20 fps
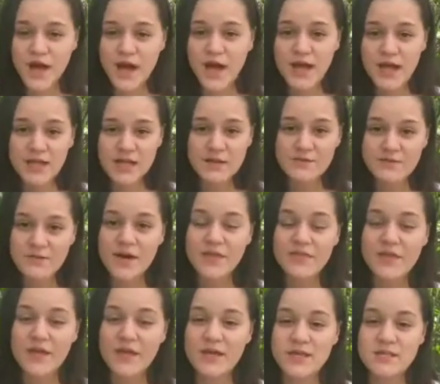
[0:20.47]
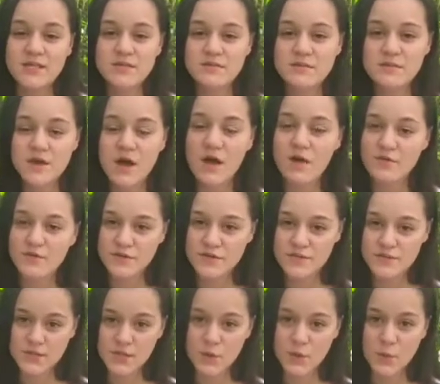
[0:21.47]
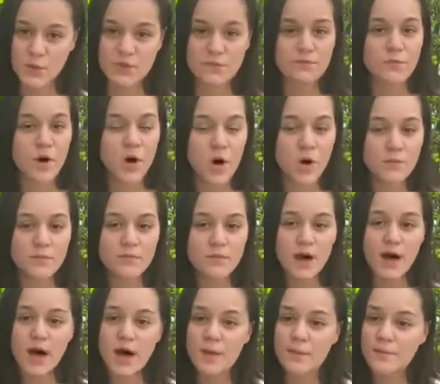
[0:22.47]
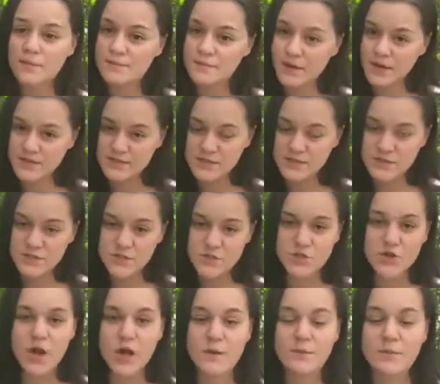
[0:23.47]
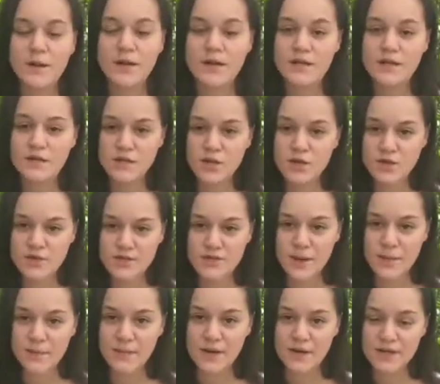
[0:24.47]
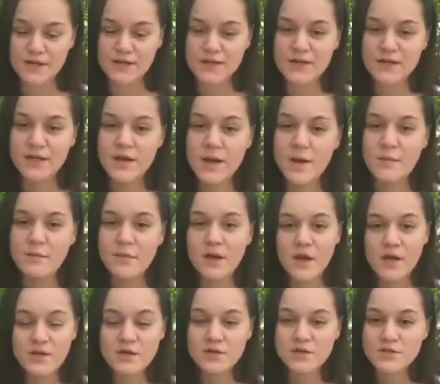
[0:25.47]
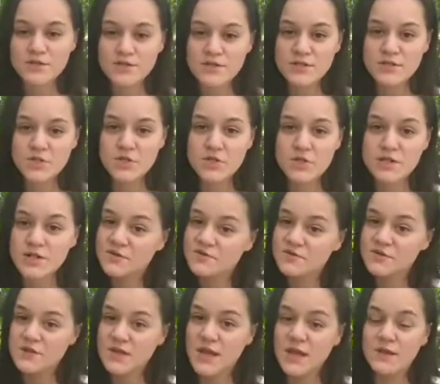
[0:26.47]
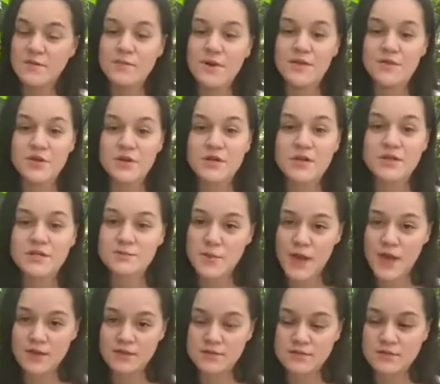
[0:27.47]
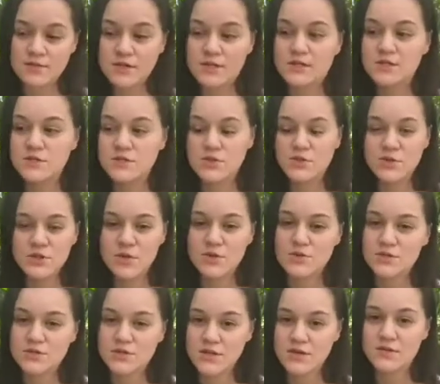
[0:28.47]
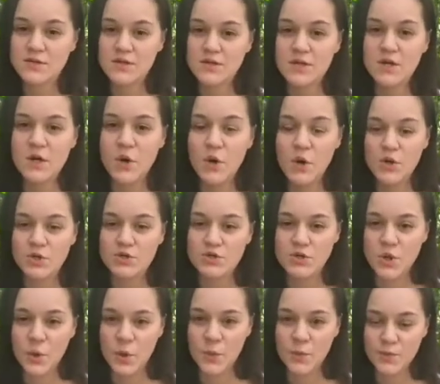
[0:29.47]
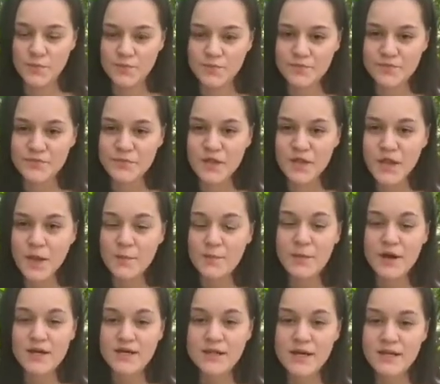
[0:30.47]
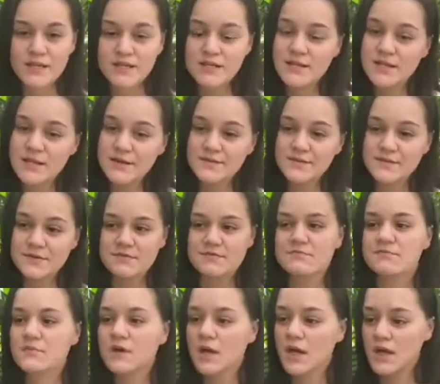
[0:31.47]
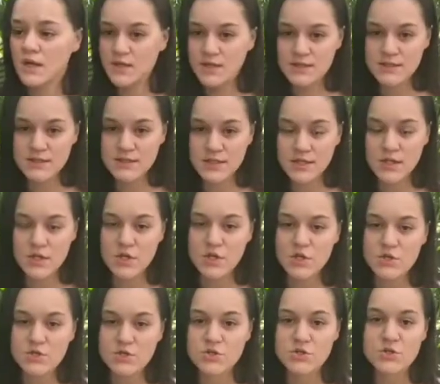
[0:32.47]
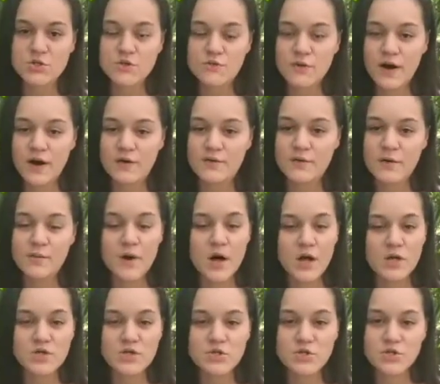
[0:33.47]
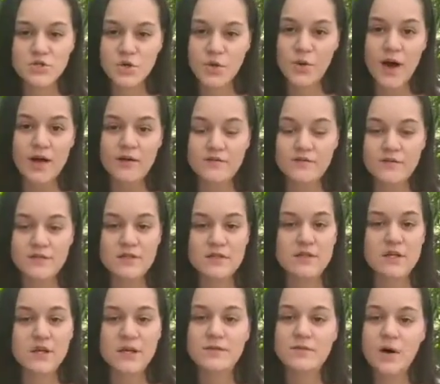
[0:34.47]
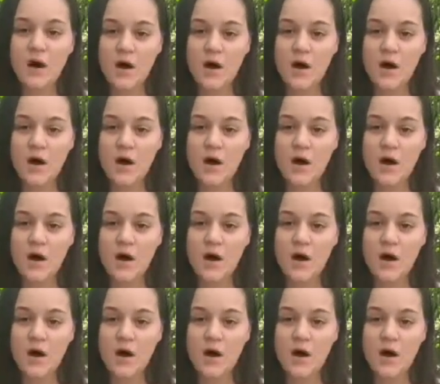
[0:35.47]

I live at the east of the city with mom, my sister, and my little dog Sam. My older sister lives in Madrid, Spain, since 2017 or so. My dad lives in the city not too far from us, so I visit him